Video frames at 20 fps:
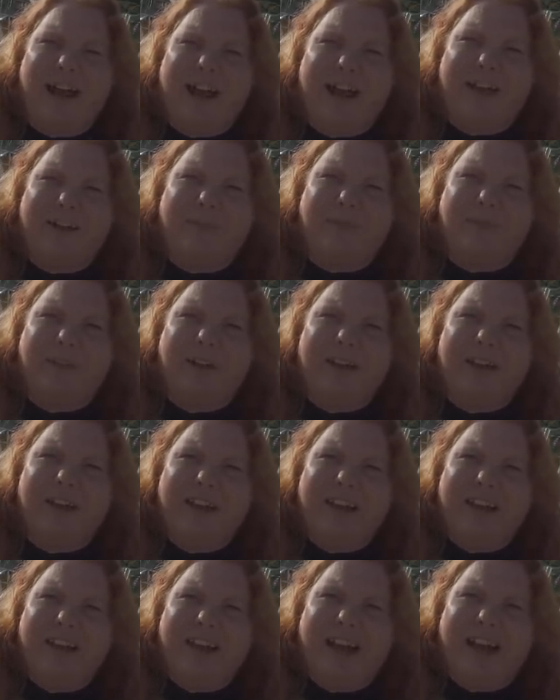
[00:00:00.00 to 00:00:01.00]
um,
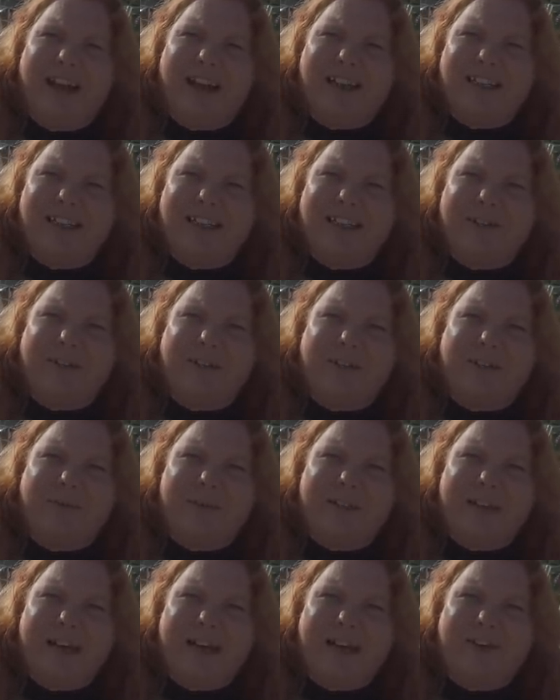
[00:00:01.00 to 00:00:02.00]
had to deal with
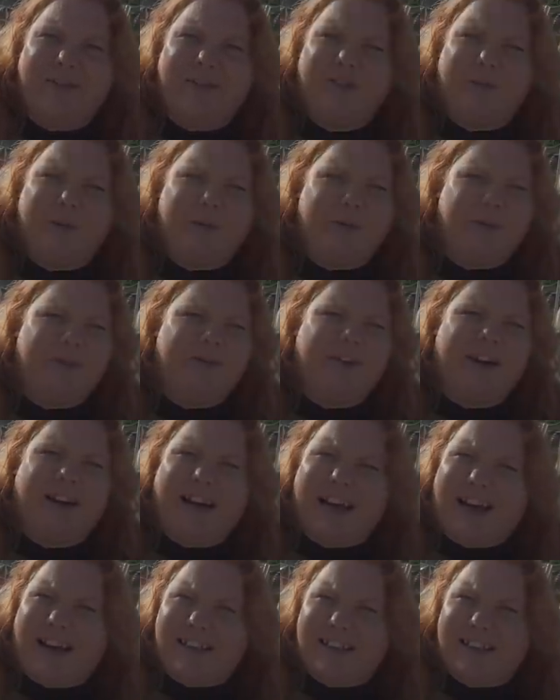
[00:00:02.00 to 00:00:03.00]
themselves, but we've had
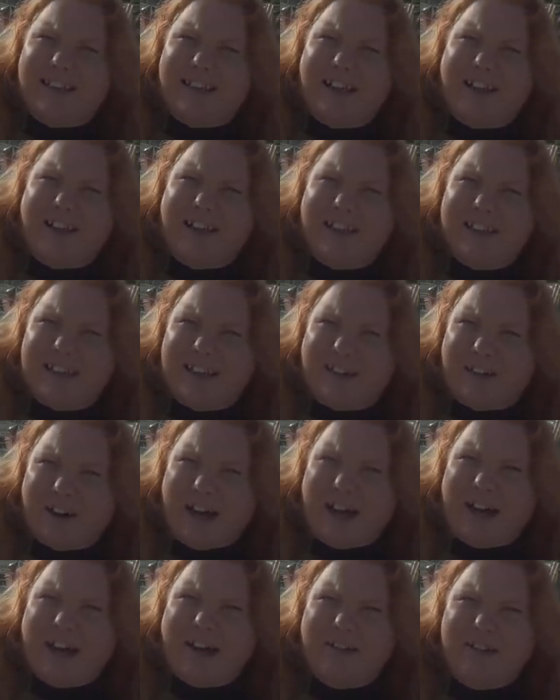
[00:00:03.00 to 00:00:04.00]
landslides near our
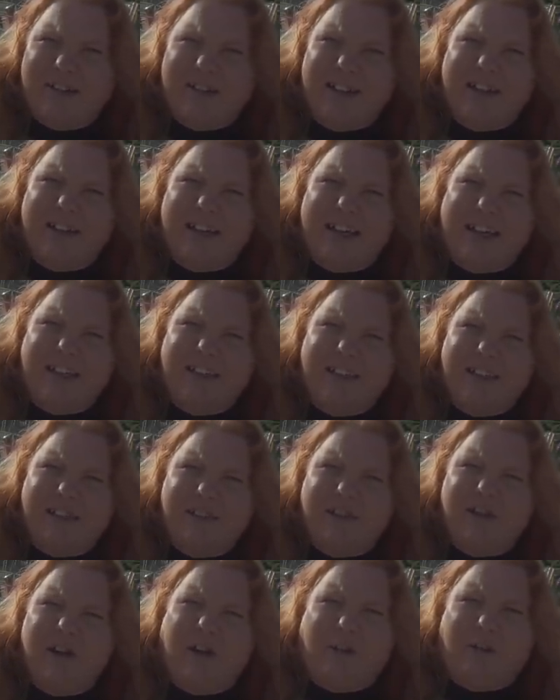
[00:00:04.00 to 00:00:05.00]
house and
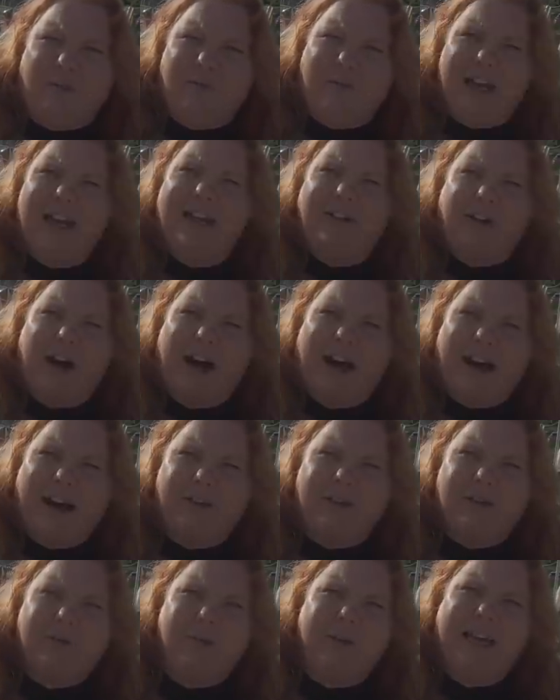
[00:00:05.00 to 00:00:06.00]
things, not near our
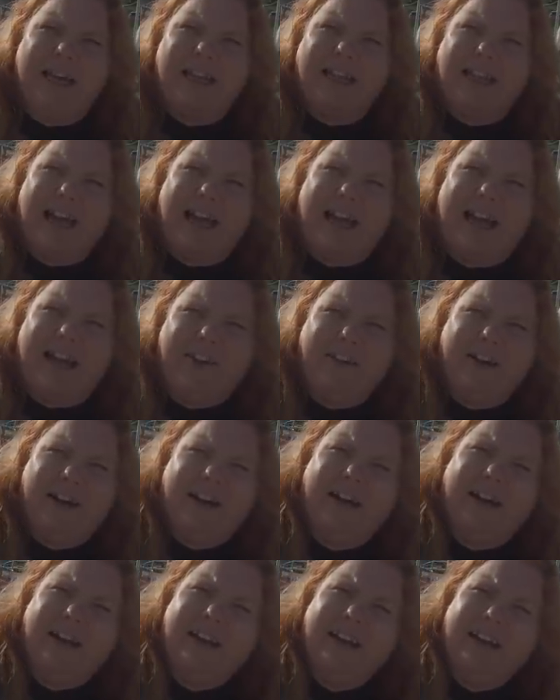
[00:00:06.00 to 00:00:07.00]
house, but in that area.